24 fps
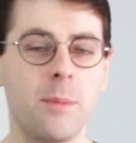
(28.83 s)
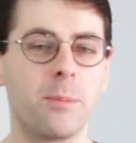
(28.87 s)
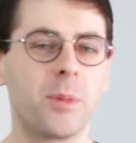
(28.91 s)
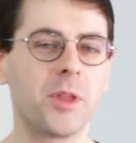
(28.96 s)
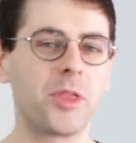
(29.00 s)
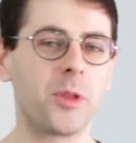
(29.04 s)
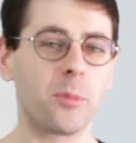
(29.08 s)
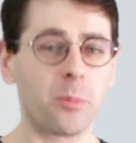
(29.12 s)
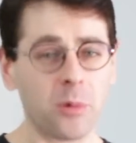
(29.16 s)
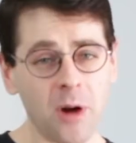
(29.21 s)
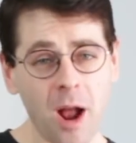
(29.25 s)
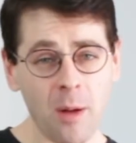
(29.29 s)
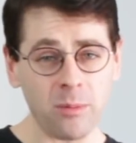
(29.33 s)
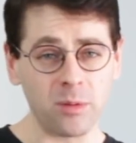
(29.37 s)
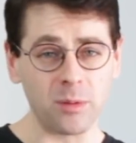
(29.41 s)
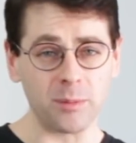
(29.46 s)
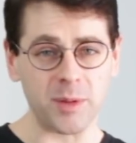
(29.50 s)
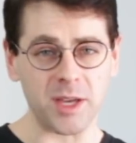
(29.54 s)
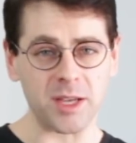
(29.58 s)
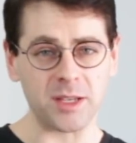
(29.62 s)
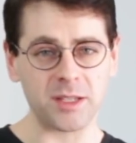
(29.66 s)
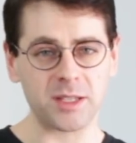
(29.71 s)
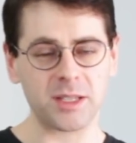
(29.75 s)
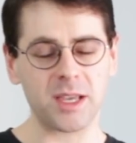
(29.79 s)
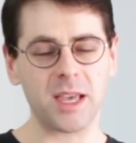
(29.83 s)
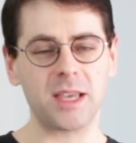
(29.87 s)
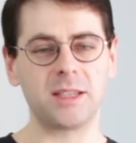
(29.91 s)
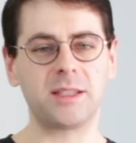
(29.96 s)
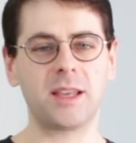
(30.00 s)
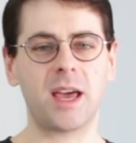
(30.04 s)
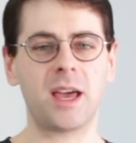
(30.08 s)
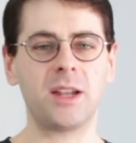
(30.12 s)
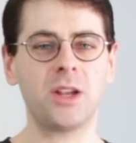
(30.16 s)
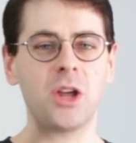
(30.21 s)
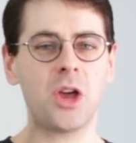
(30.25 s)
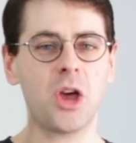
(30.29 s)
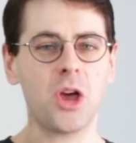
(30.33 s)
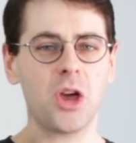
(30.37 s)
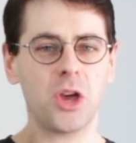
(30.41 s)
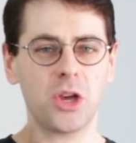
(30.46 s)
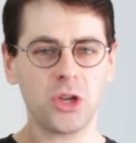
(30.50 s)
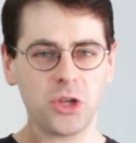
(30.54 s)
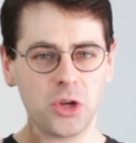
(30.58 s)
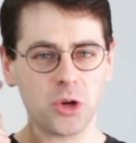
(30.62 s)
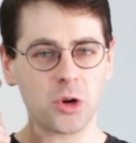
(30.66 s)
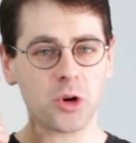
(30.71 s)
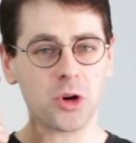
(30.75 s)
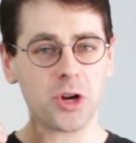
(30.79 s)
But the problem is that
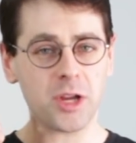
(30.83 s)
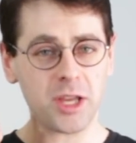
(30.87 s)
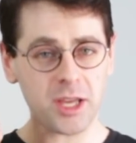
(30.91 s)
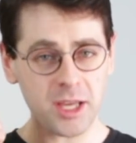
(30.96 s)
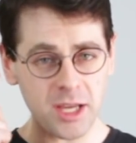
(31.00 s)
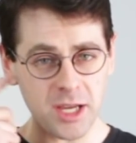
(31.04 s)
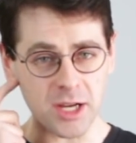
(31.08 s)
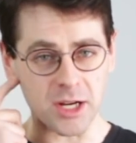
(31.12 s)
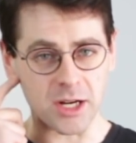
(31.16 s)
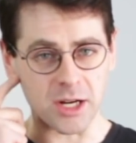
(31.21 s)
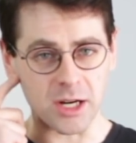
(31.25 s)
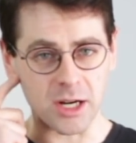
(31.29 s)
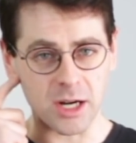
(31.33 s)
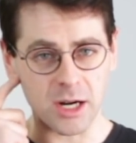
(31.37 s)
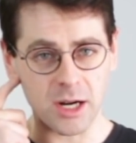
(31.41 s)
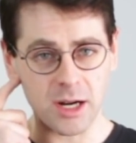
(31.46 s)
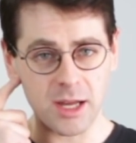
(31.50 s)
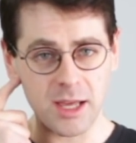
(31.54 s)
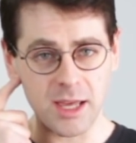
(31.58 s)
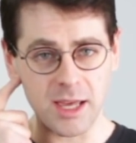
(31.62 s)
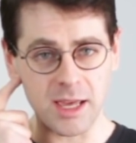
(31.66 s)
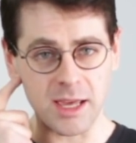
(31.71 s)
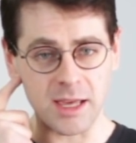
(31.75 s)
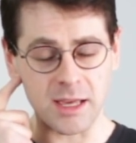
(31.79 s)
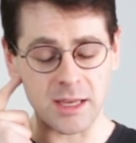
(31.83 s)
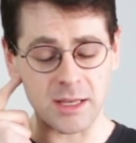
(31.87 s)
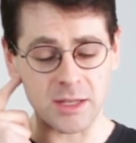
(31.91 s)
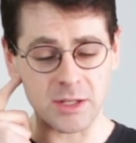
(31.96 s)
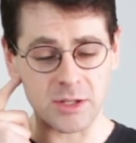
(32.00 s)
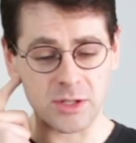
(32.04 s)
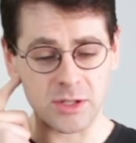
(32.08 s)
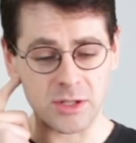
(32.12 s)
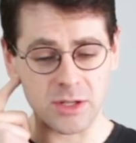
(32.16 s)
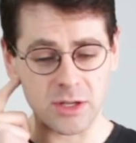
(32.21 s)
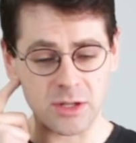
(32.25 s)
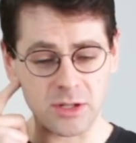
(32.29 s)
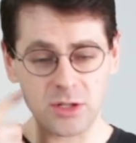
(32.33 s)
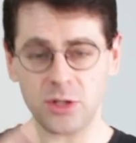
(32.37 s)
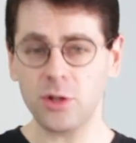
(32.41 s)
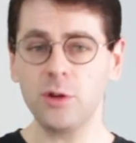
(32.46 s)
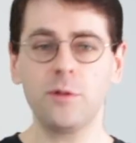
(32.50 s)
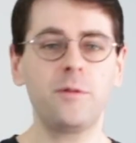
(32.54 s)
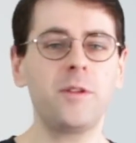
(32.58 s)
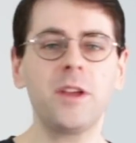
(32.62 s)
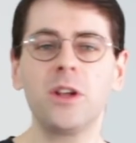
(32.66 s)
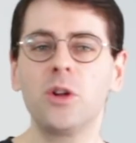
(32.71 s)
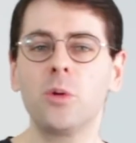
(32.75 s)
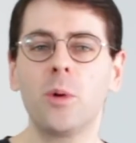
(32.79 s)
your ear is 2
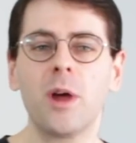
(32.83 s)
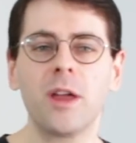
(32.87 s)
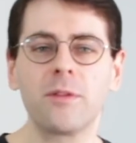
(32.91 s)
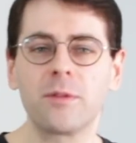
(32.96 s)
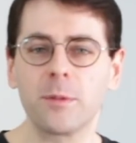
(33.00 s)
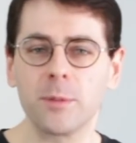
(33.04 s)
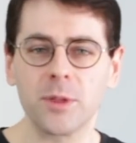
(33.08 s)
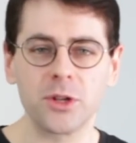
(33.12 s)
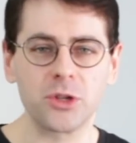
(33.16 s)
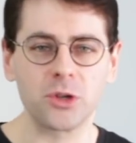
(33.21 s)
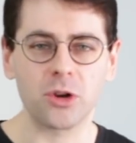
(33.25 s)
feet away from the